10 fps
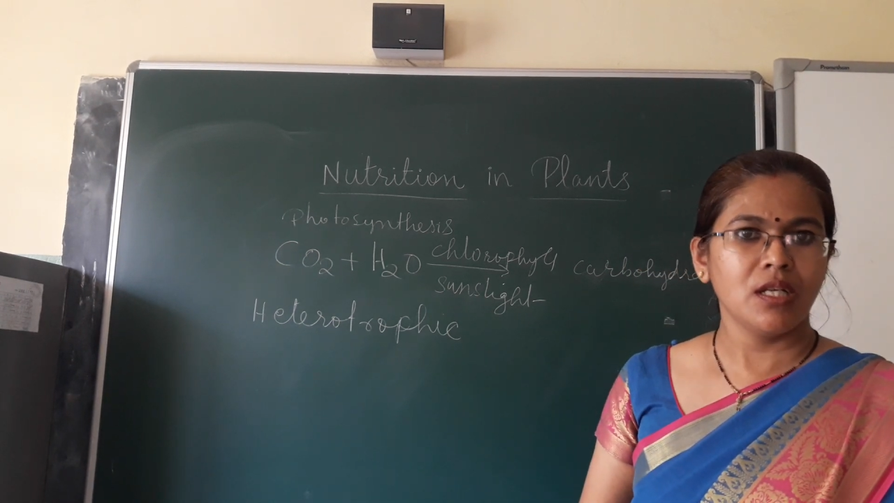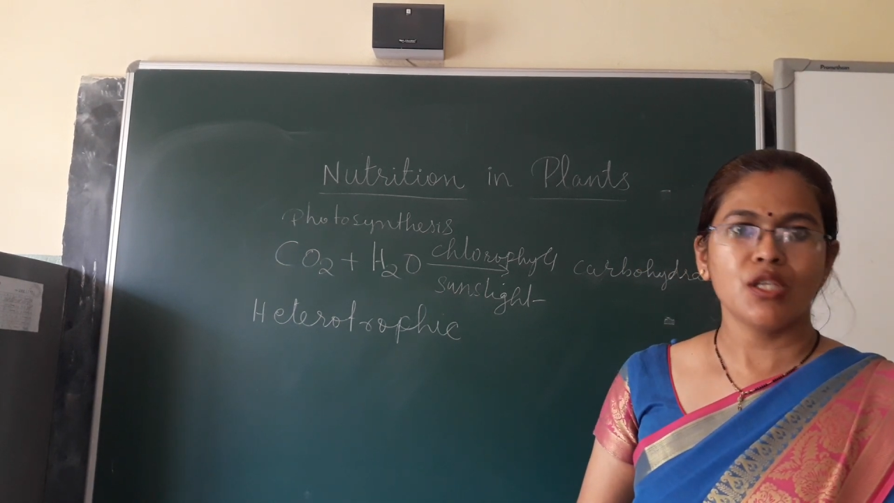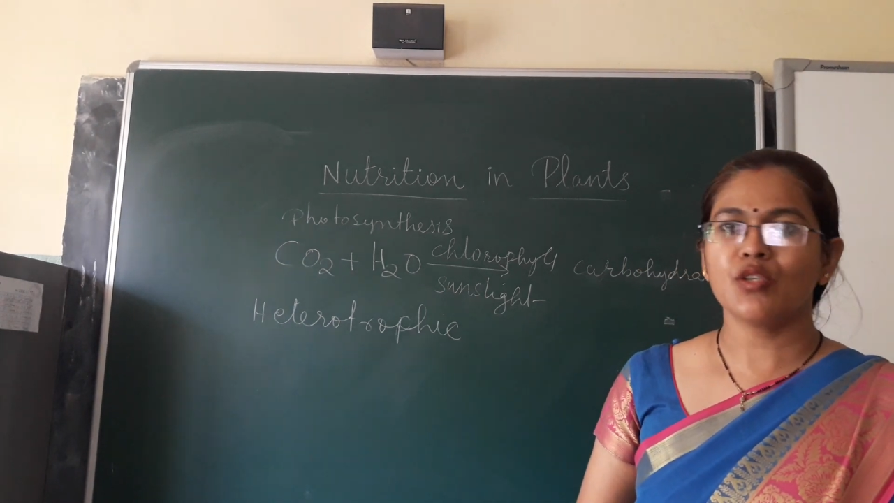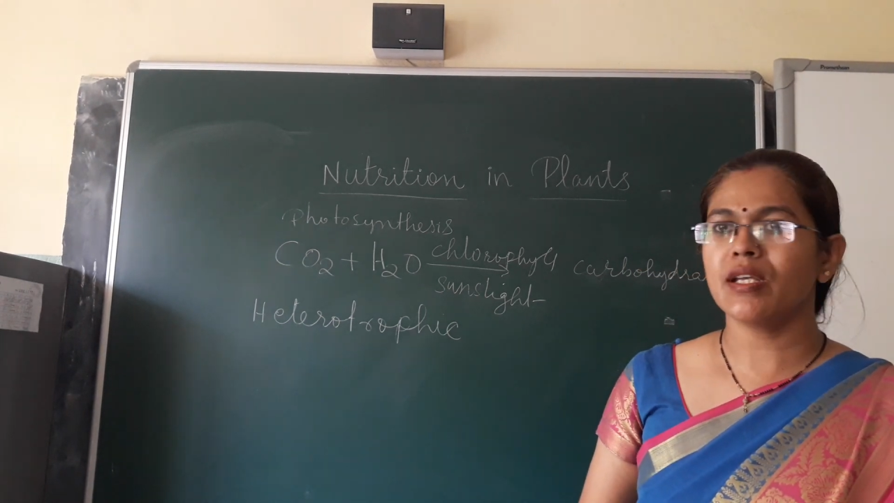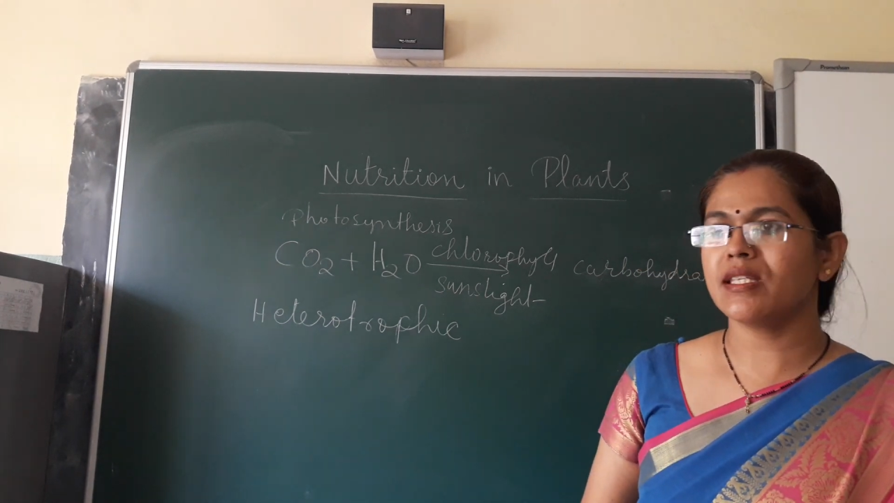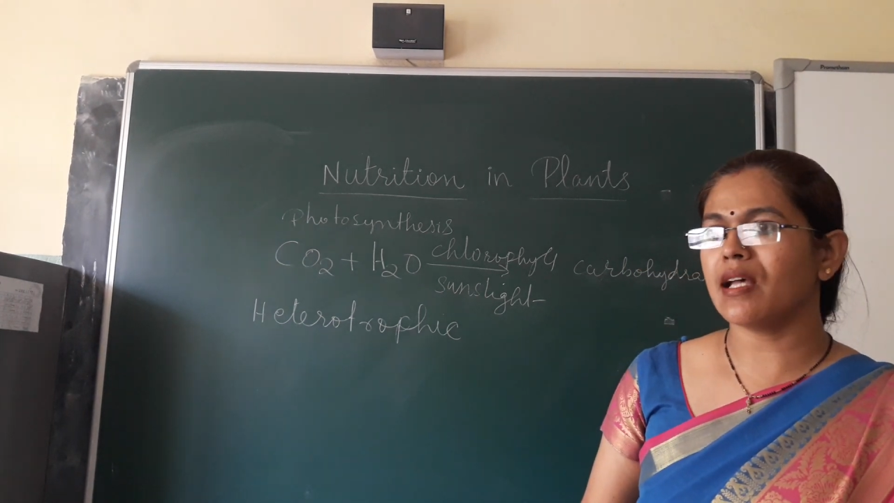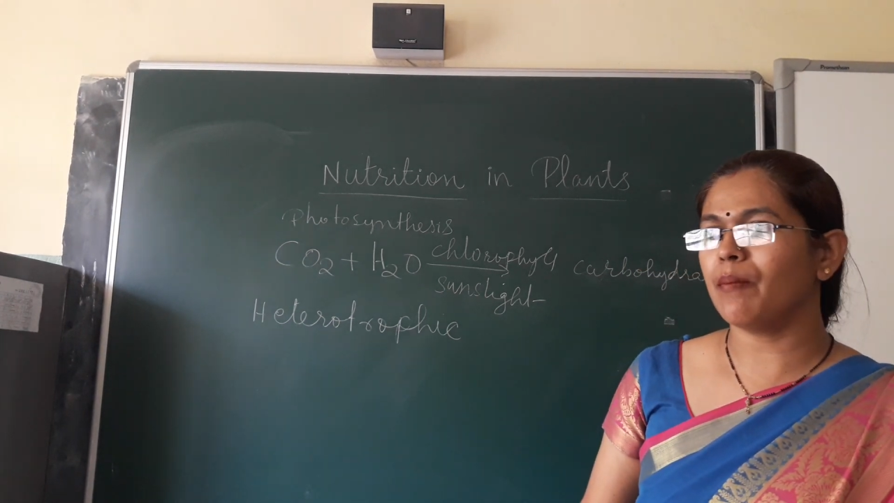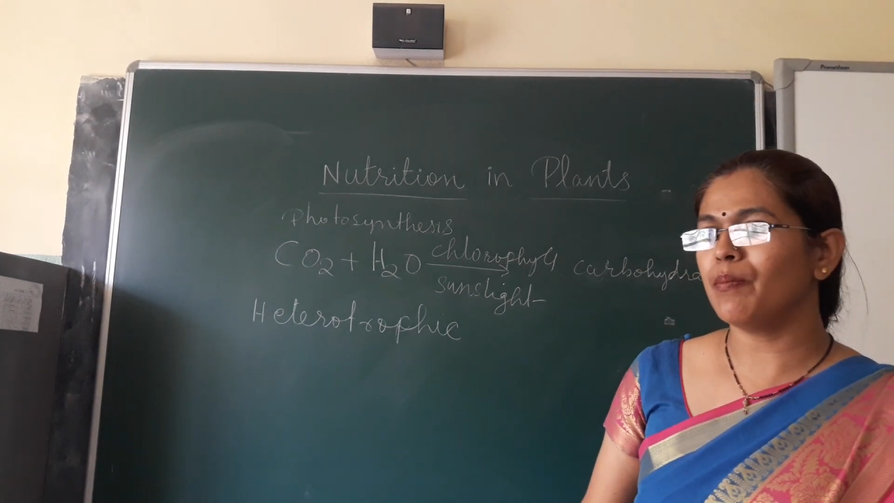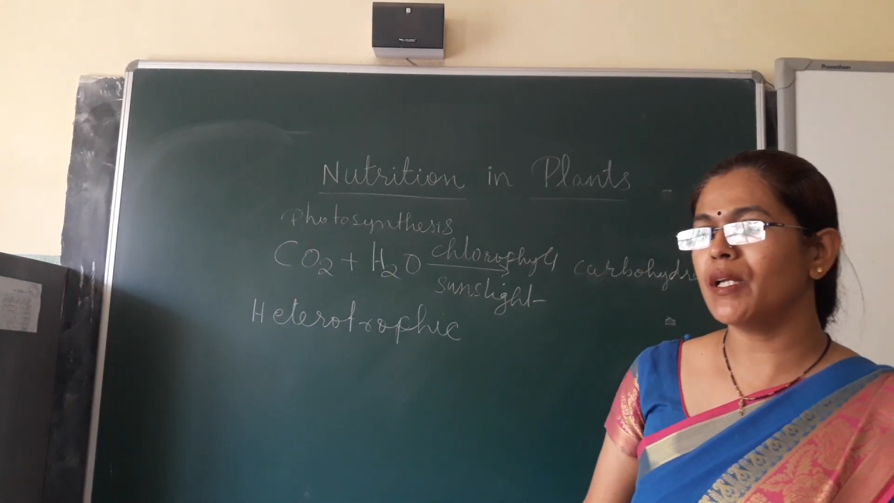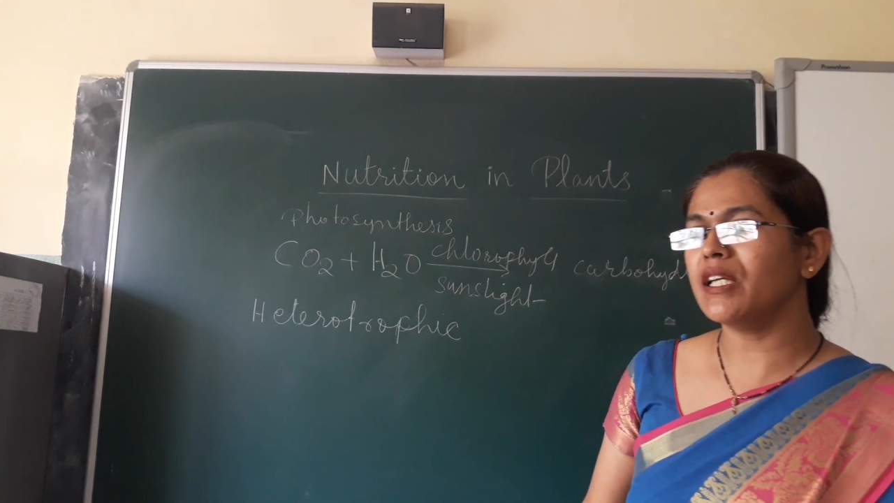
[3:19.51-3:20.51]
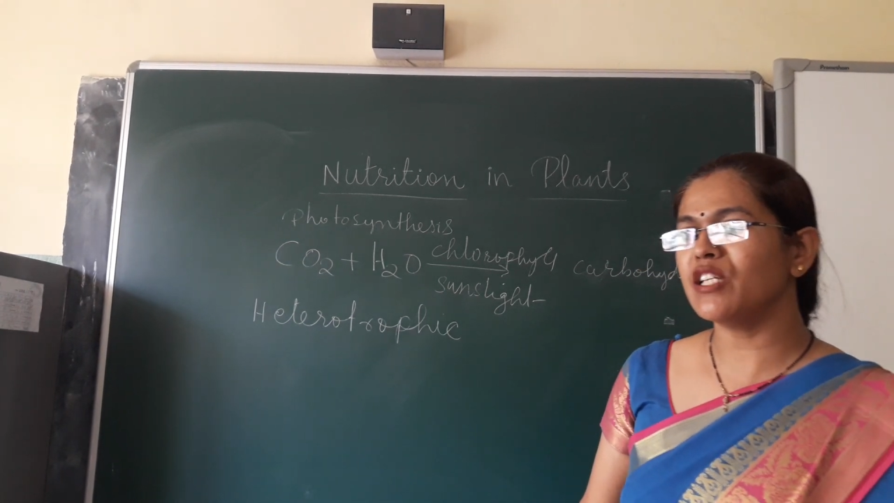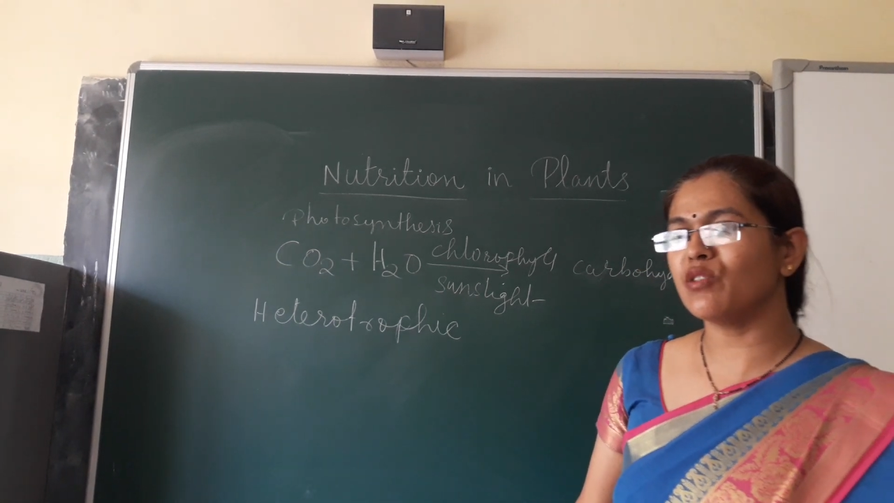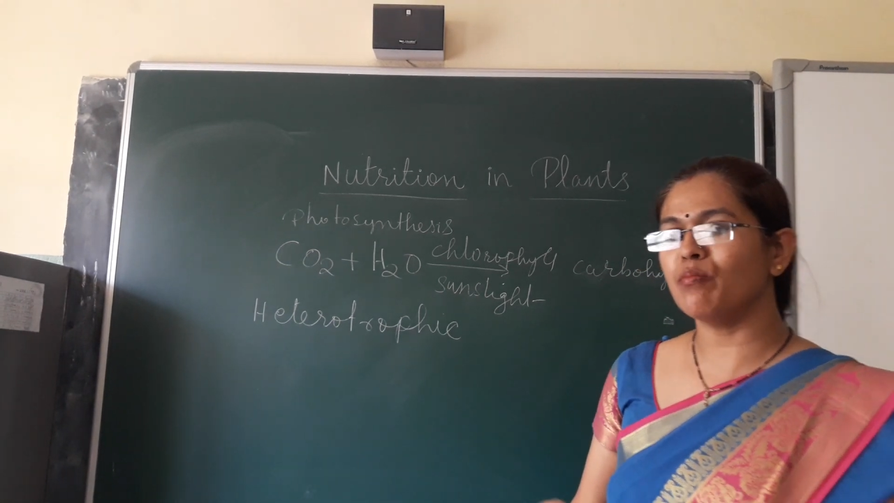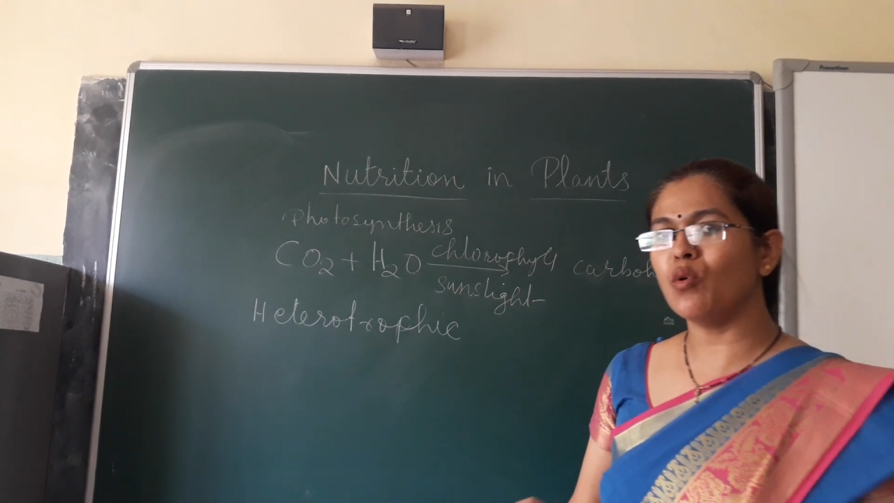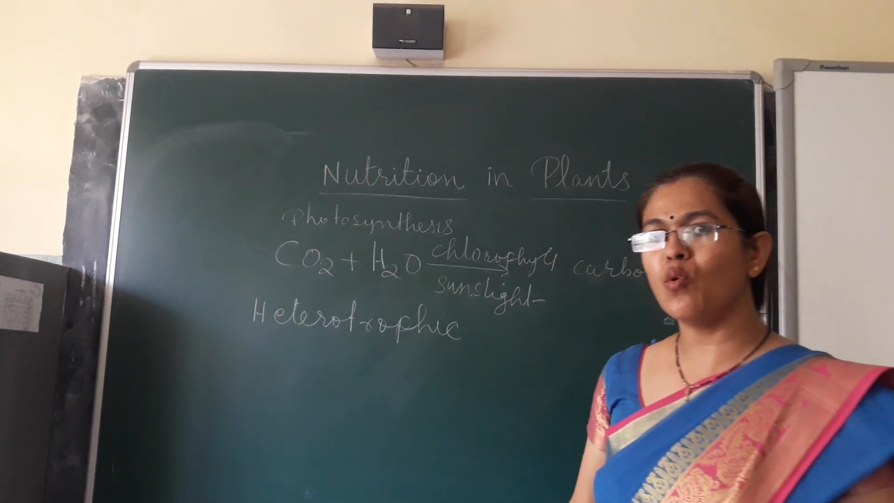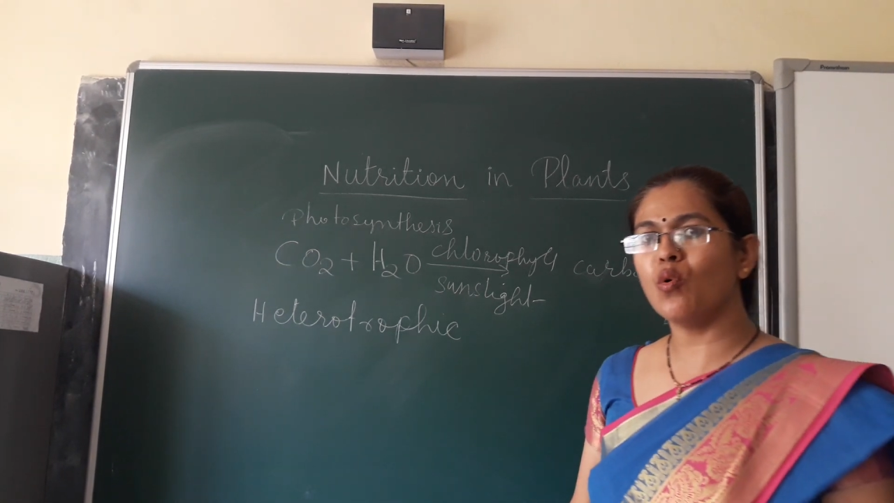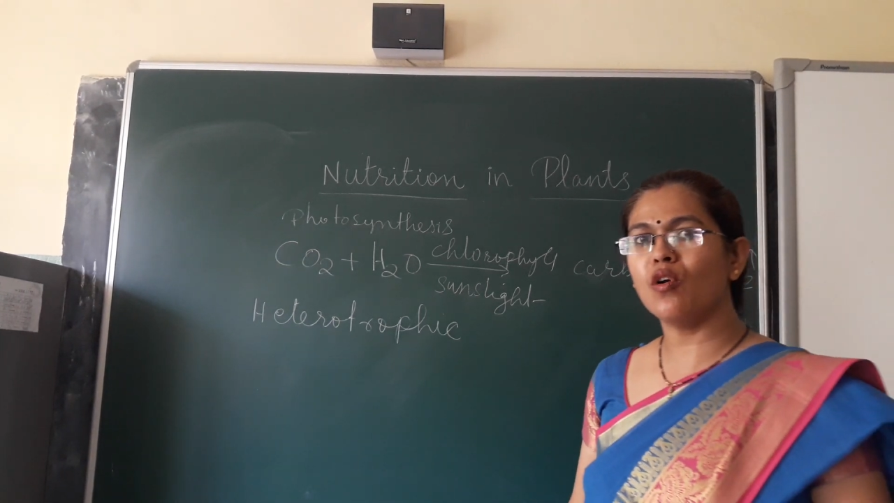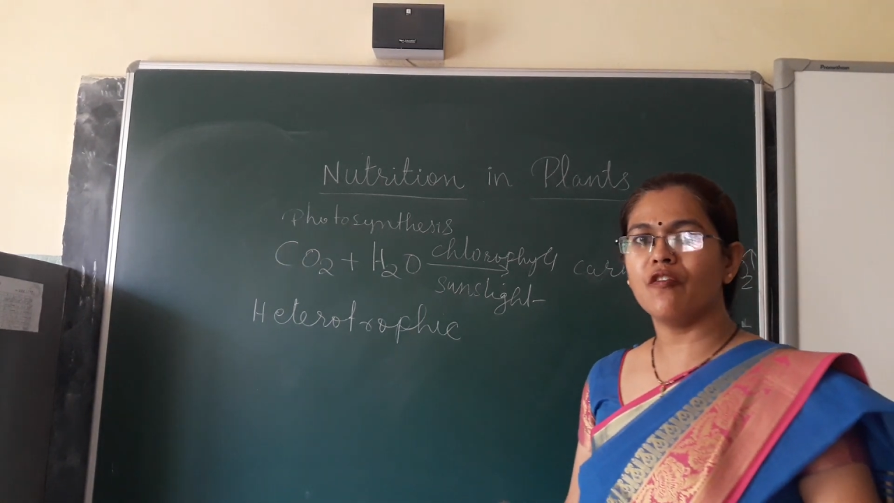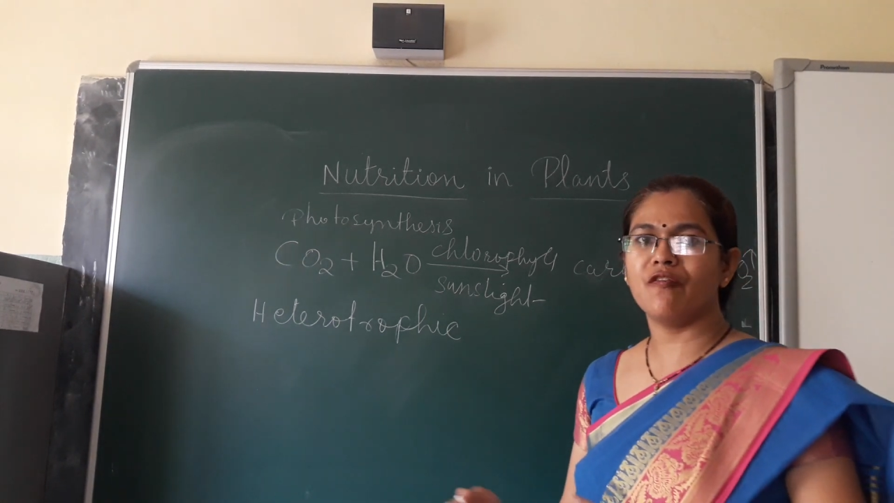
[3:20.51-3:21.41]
So example is mold,